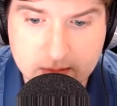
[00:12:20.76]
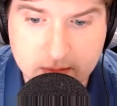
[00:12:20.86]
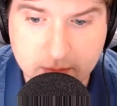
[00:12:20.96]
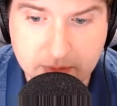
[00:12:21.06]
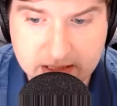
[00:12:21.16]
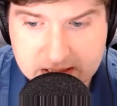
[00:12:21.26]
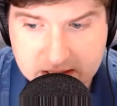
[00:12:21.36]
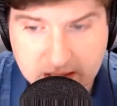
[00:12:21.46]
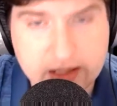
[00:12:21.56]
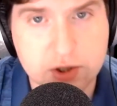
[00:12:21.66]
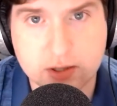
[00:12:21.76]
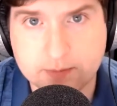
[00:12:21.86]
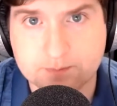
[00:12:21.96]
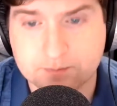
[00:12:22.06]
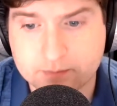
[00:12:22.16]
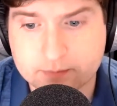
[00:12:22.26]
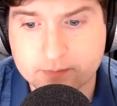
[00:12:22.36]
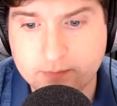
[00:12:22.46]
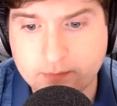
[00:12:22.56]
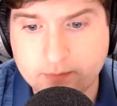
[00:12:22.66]
there'll be desolation.
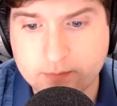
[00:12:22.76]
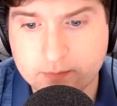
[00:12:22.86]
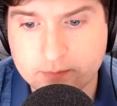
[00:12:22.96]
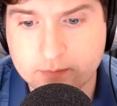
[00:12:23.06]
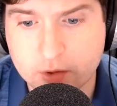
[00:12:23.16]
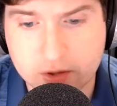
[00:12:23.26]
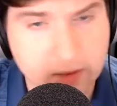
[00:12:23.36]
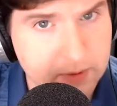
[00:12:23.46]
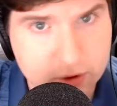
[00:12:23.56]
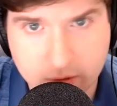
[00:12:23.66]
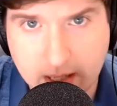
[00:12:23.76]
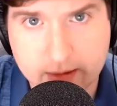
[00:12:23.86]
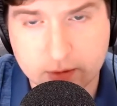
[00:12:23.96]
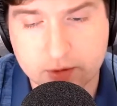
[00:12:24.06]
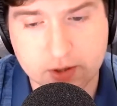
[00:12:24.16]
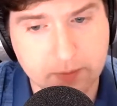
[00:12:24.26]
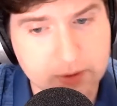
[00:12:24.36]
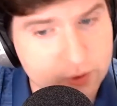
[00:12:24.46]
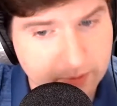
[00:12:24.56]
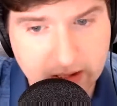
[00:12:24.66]
There's going to be trial. There's going to
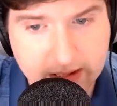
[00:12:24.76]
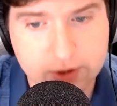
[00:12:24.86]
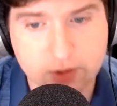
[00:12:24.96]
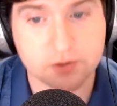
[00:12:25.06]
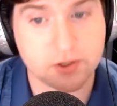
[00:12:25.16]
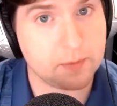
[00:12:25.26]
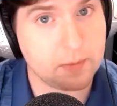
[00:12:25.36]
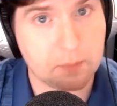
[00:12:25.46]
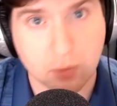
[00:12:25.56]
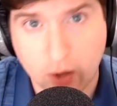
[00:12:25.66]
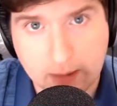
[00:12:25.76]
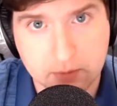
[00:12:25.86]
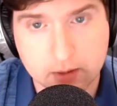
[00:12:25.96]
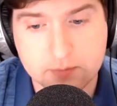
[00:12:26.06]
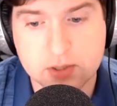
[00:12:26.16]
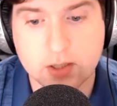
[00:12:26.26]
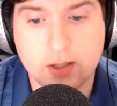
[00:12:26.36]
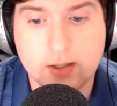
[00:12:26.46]
be tribulation. There's going to be problems.